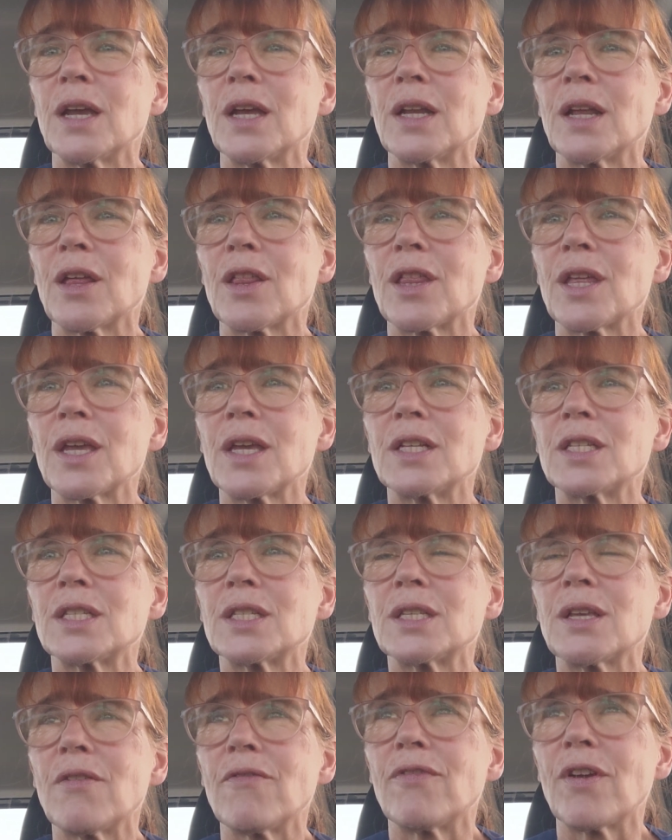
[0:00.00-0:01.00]
and I think
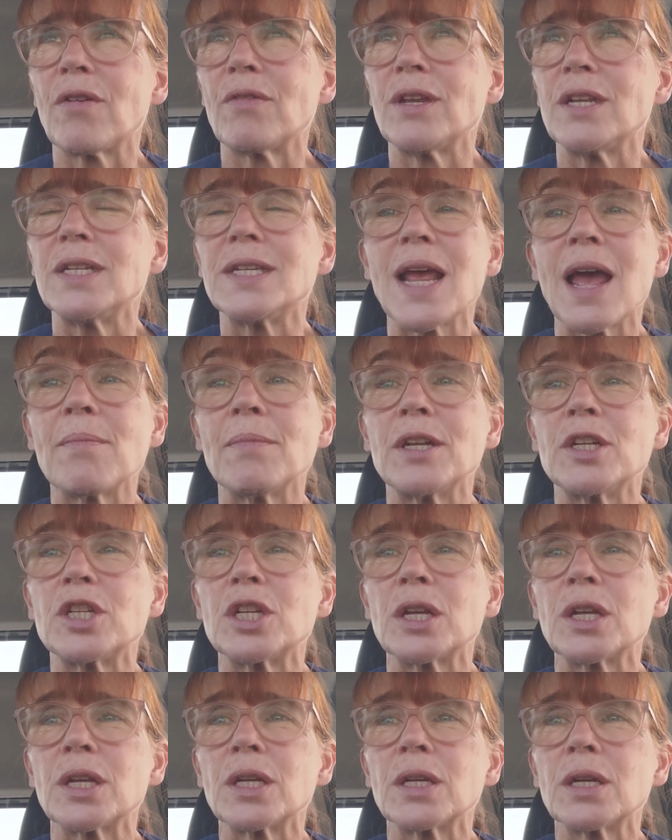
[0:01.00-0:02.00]
it's very
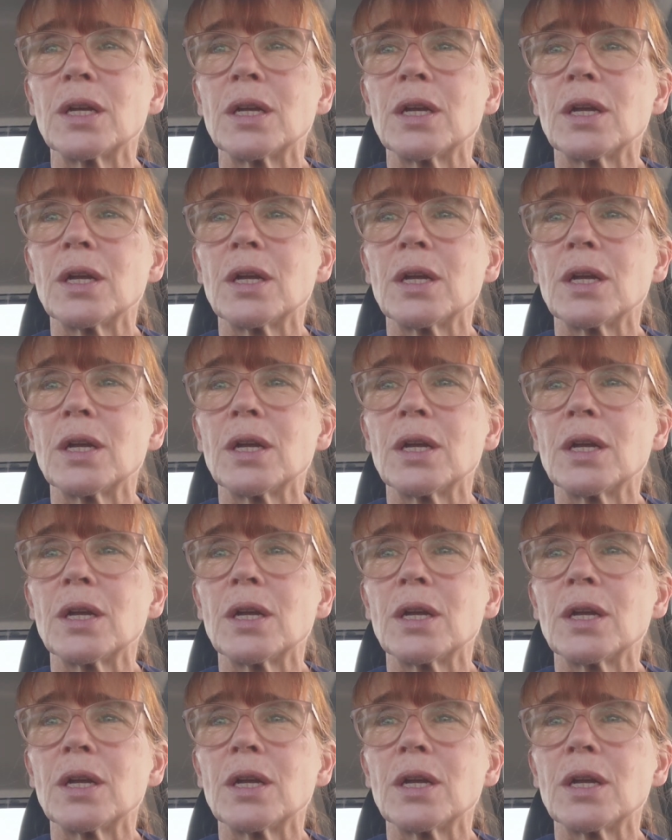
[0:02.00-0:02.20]
damaging